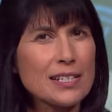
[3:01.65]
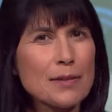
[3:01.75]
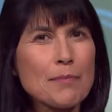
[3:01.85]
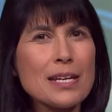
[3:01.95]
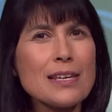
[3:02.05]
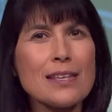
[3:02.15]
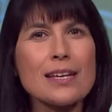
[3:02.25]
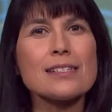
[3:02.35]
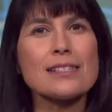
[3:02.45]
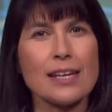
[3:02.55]
To me,
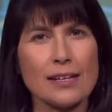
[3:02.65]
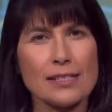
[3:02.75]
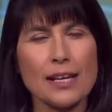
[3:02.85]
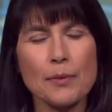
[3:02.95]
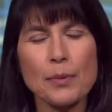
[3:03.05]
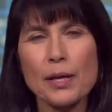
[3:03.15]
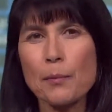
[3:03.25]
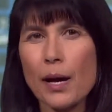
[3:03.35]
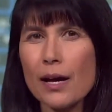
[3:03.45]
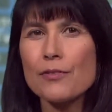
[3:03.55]
that sounds like being
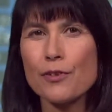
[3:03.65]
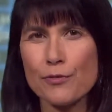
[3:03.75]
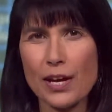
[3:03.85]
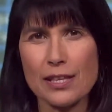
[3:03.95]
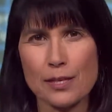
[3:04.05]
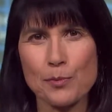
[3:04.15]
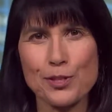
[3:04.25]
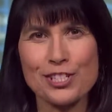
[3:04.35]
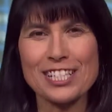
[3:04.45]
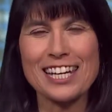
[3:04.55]
part of a faith
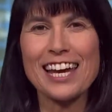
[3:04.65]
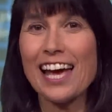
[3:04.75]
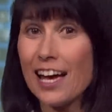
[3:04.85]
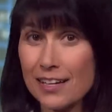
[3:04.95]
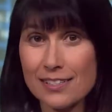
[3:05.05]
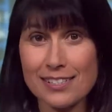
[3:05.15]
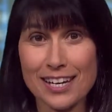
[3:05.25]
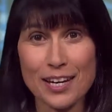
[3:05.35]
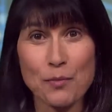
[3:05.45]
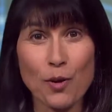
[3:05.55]
community,
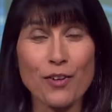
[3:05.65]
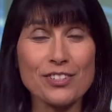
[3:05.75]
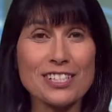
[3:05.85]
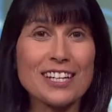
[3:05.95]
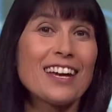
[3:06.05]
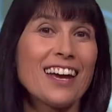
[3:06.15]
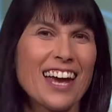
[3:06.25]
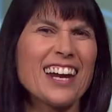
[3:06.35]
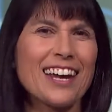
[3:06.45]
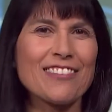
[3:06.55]
understanding prophecy,
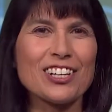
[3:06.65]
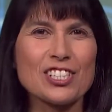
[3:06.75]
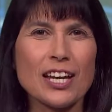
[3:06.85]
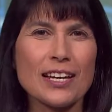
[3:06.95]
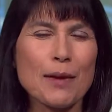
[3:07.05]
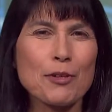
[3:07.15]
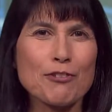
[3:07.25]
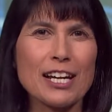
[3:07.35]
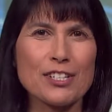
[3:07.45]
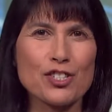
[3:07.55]
and having a dynamic
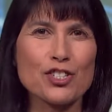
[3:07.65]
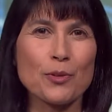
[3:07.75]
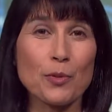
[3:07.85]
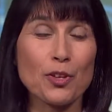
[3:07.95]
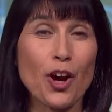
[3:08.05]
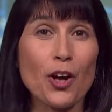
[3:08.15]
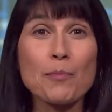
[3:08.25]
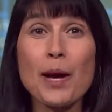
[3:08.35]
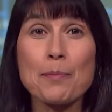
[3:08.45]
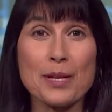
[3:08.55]
relationship with God
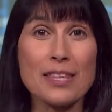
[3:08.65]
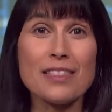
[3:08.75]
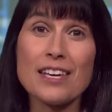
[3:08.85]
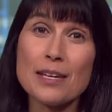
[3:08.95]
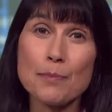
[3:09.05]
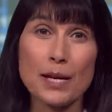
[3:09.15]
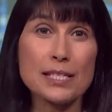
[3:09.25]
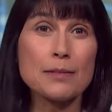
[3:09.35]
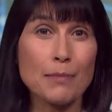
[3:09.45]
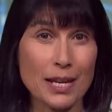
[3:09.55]
might be the
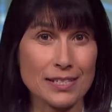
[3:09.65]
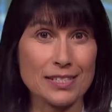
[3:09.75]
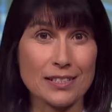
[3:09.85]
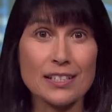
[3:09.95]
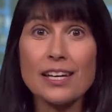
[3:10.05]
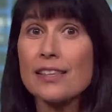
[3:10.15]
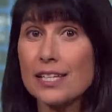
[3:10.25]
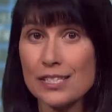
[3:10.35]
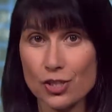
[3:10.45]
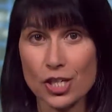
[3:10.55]
best medicine in
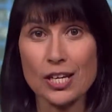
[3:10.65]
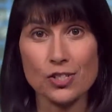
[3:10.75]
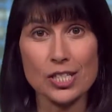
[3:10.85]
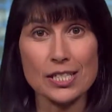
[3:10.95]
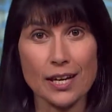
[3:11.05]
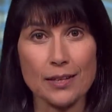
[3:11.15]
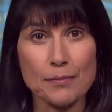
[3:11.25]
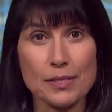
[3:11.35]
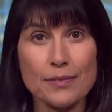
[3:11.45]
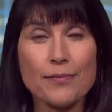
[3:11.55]
these changing
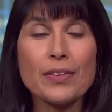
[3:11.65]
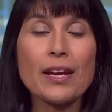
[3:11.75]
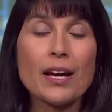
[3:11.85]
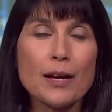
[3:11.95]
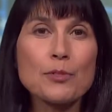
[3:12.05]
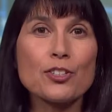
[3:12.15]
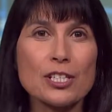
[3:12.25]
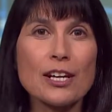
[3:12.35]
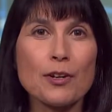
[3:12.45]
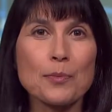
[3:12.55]
times. I'm Dr.
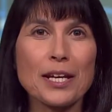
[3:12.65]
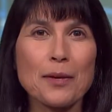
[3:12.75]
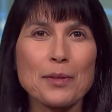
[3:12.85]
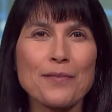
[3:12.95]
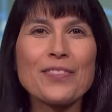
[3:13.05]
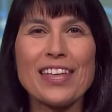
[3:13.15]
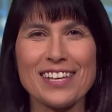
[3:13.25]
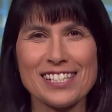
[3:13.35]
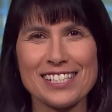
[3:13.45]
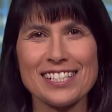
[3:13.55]
Nerida McKibben, and
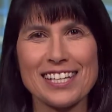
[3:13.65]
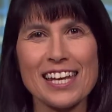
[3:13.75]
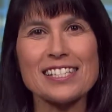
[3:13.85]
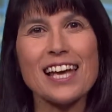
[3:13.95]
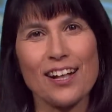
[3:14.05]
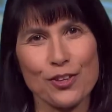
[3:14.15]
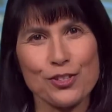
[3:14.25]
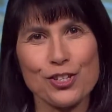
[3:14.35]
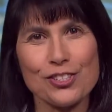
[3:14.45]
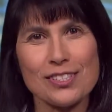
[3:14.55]
that's today's Health News.